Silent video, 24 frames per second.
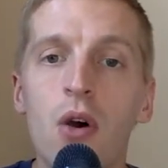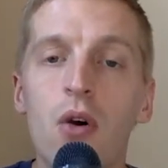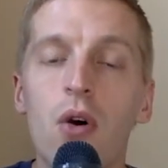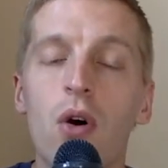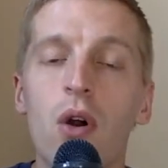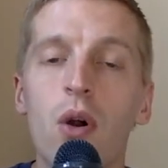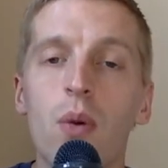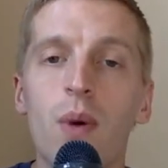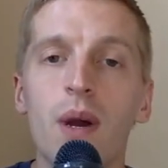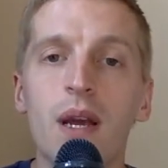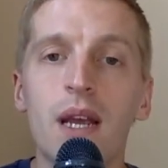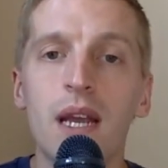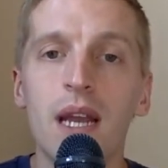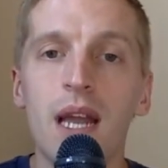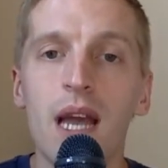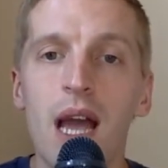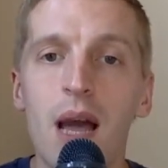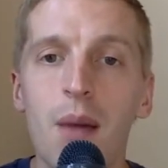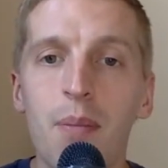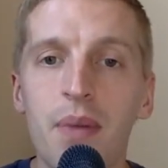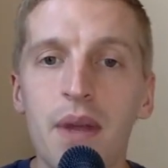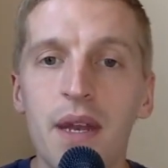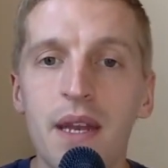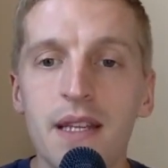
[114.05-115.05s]
or what can
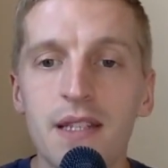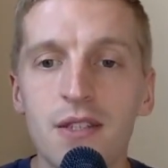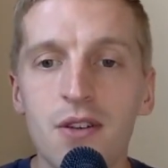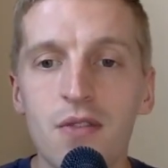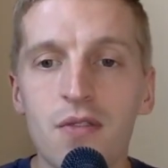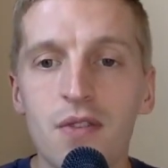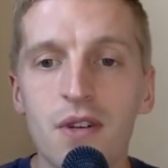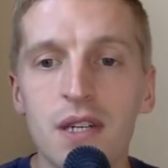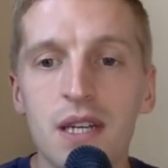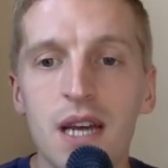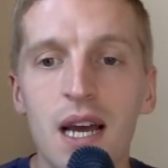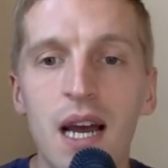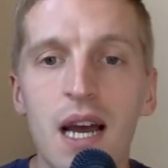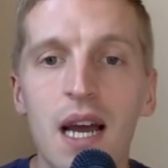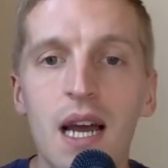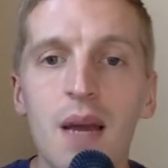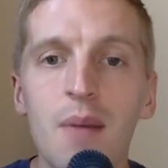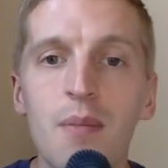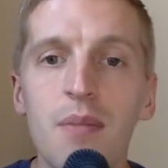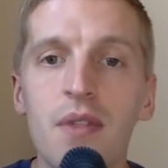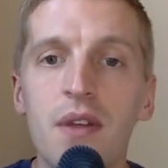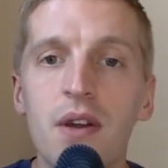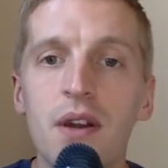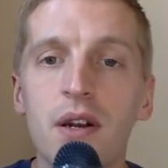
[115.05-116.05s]
happen is over
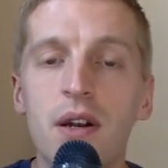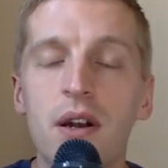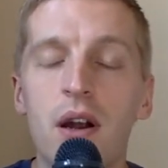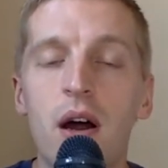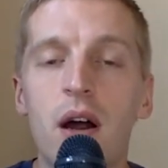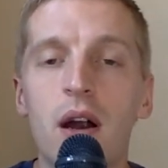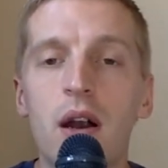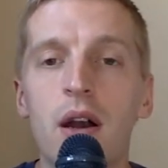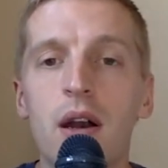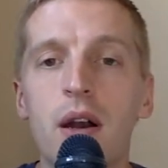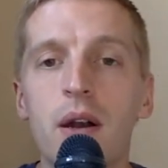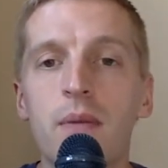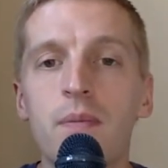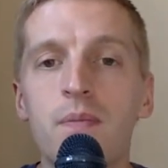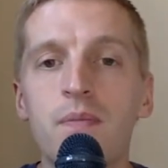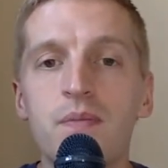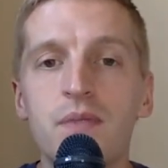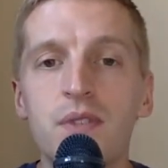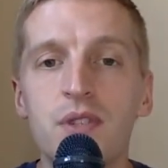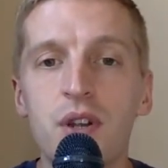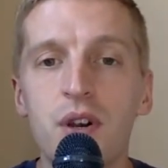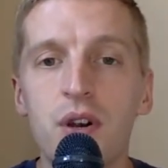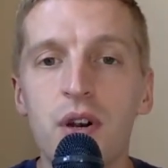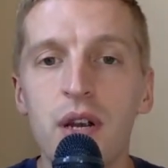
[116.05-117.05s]
time there are
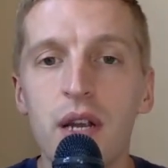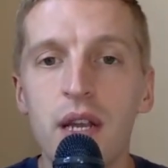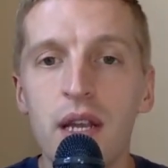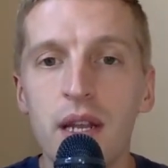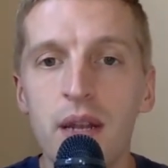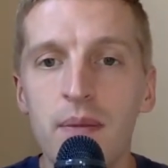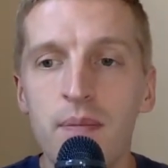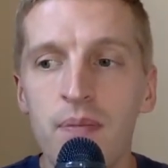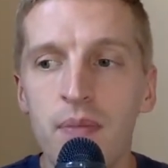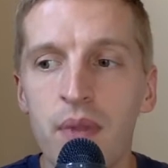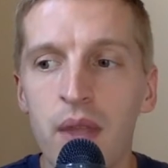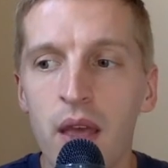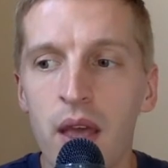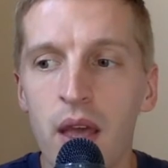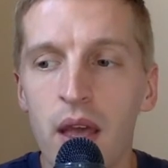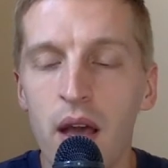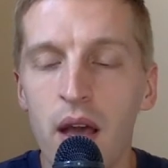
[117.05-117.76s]
certain